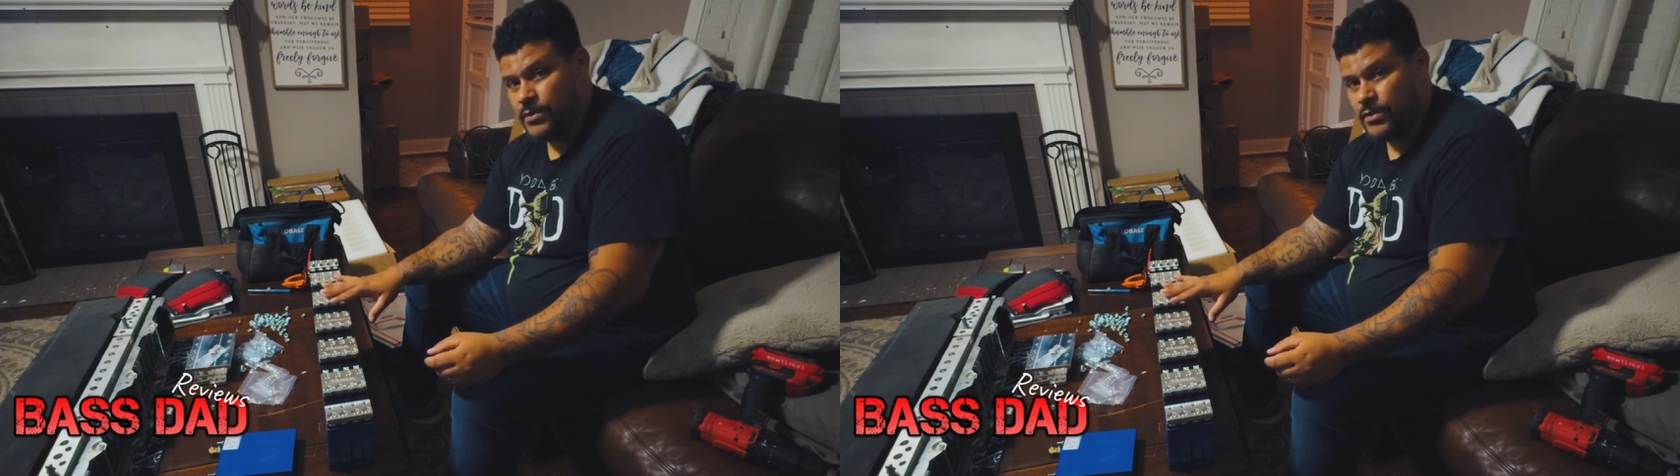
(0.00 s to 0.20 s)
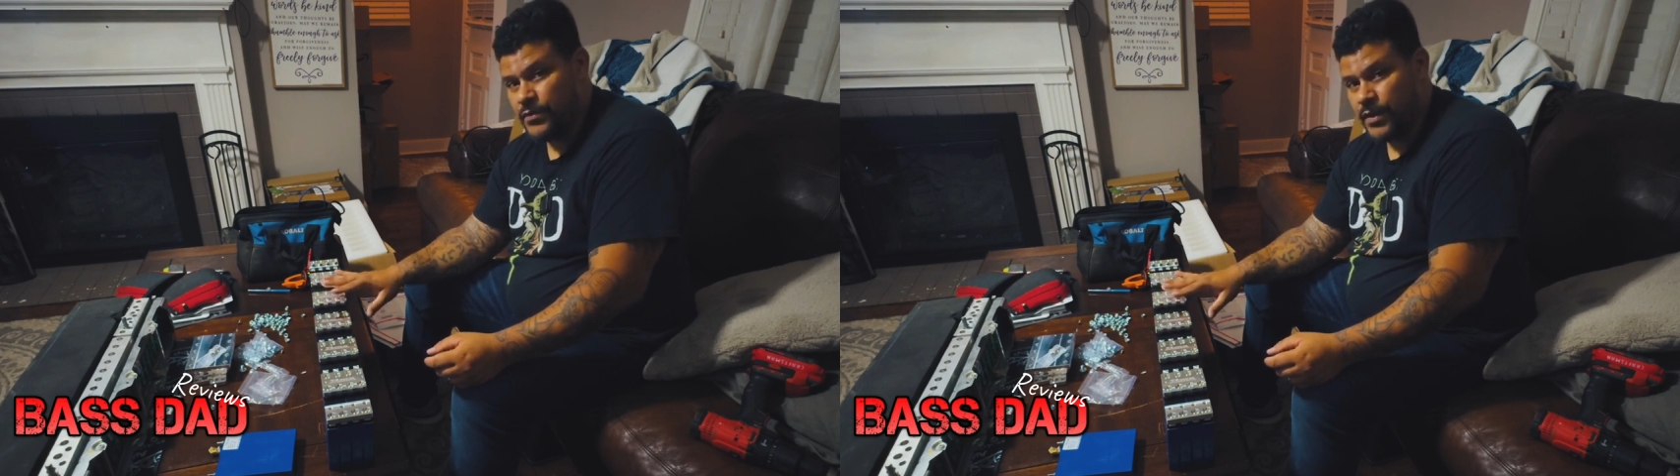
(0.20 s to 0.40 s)

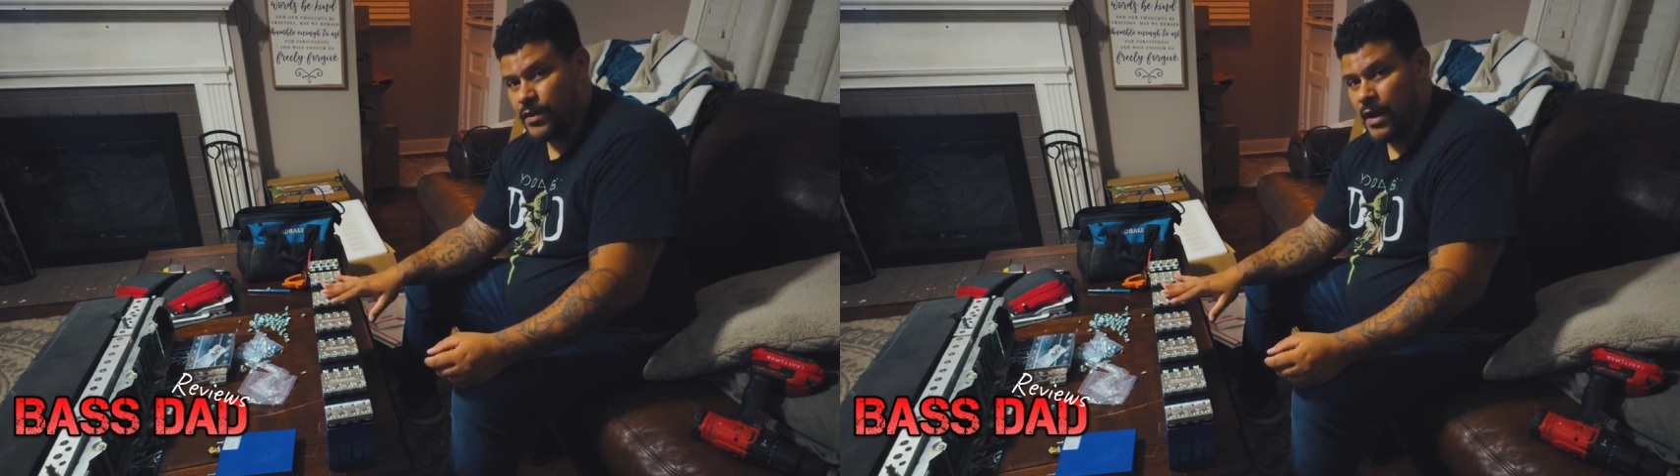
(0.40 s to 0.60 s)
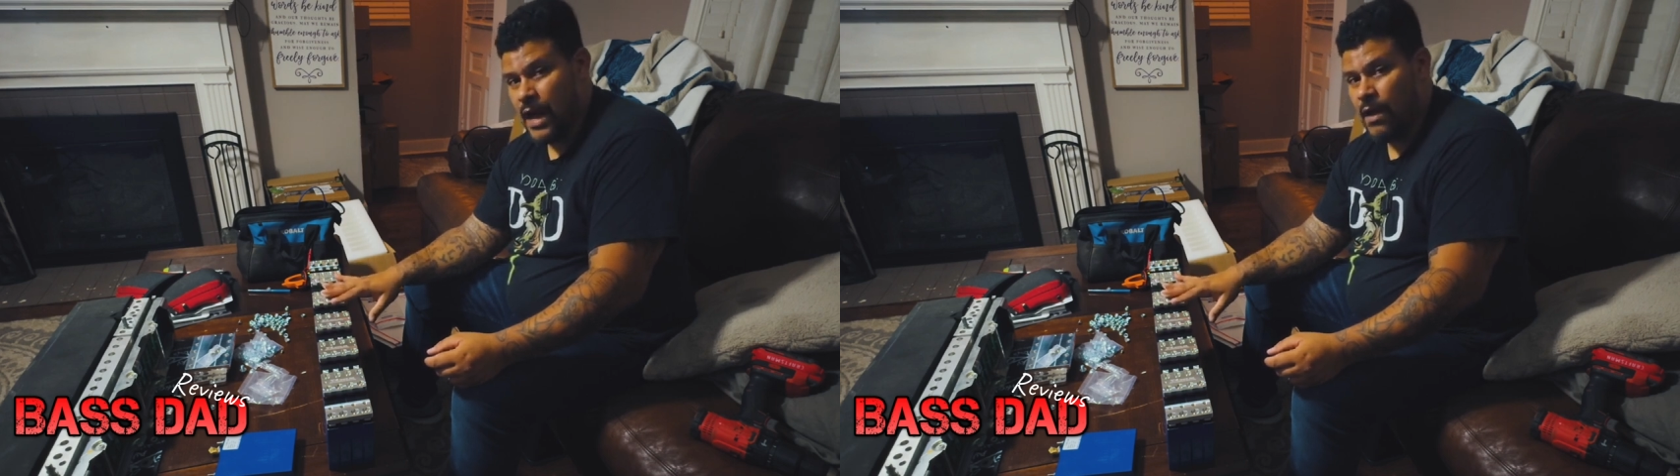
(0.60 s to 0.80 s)
to
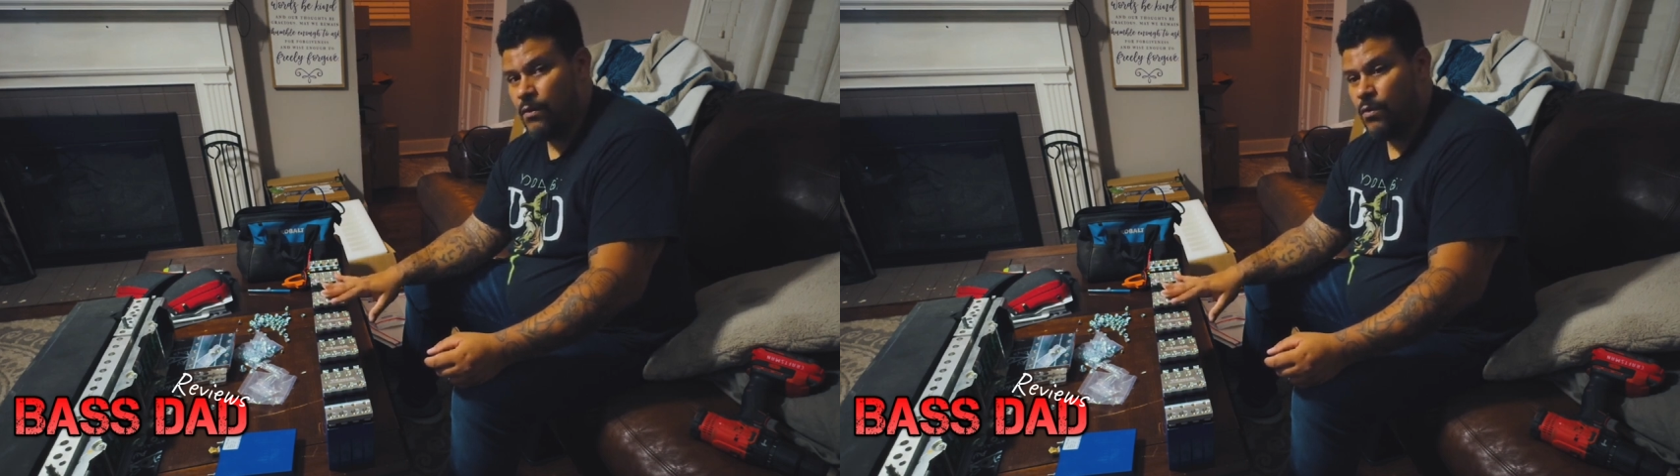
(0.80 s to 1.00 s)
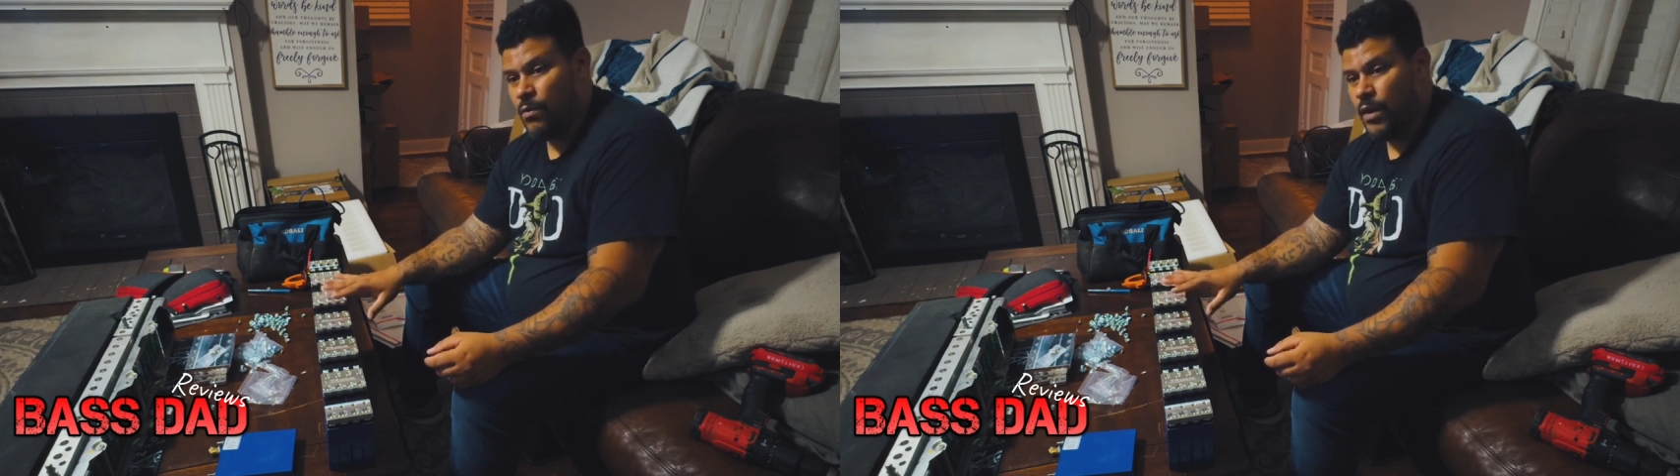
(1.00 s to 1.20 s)
figure out
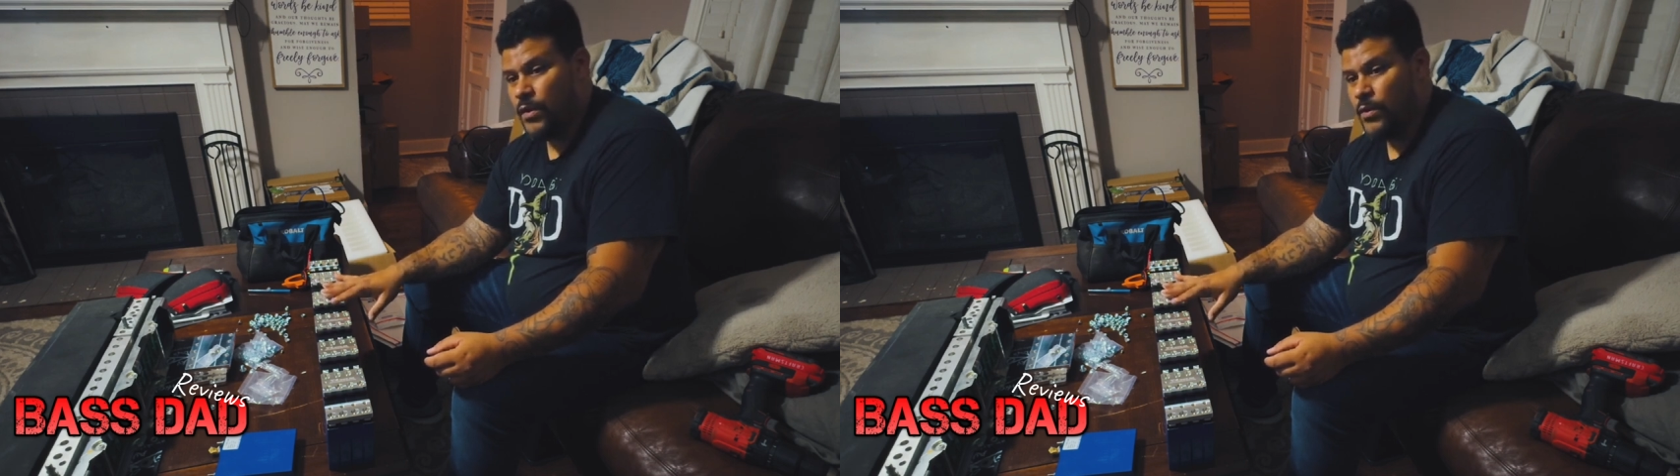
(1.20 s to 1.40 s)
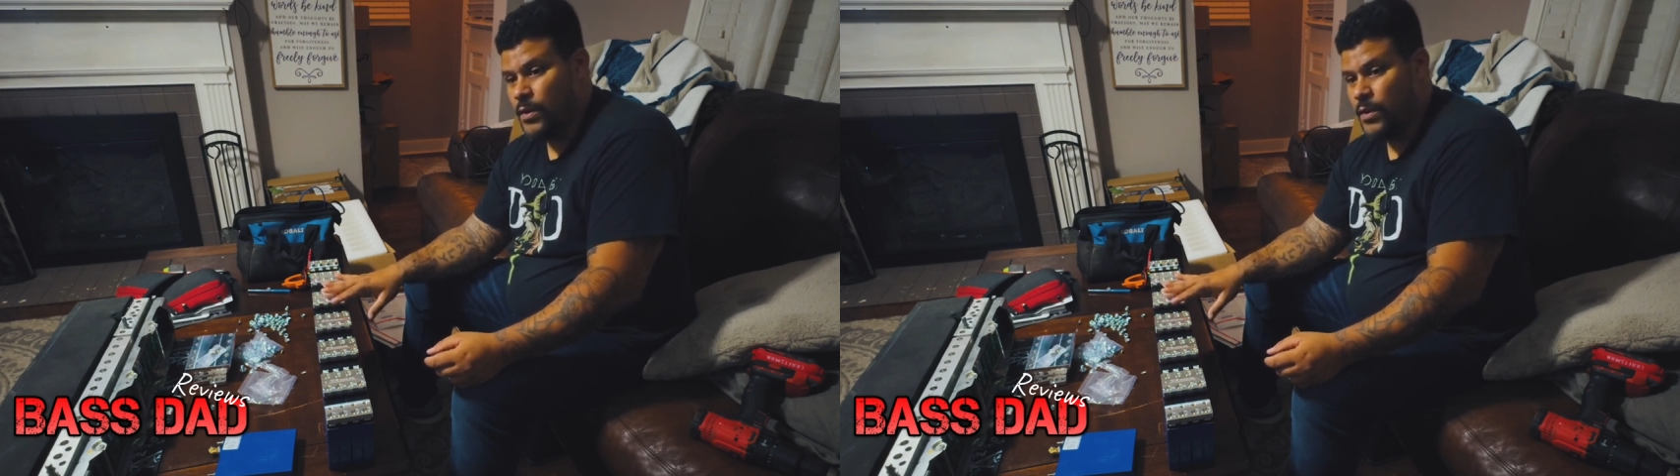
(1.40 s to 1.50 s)
what you